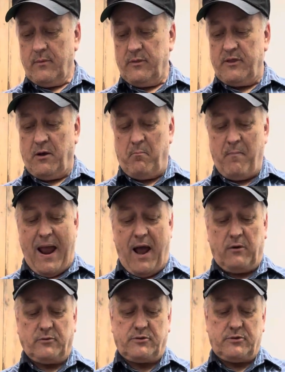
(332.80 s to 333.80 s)
the
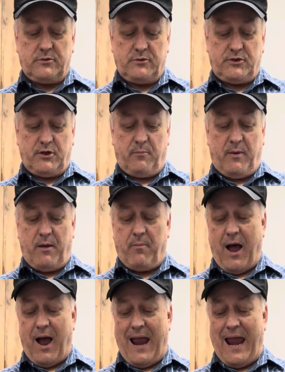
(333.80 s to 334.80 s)
mounts should be
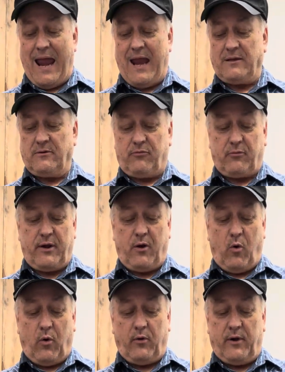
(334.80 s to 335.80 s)
about 8
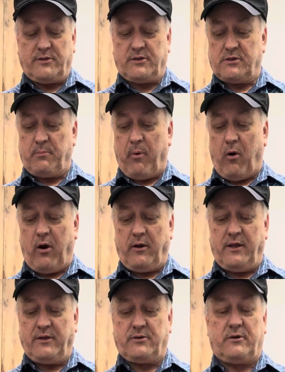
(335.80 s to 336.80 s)
3/4 inches apart,
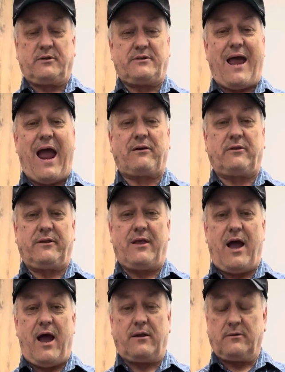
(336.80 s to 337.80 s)
and these are exactly
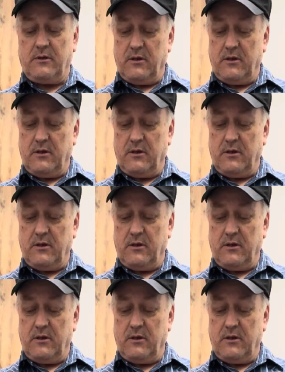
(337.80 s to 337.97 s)
that.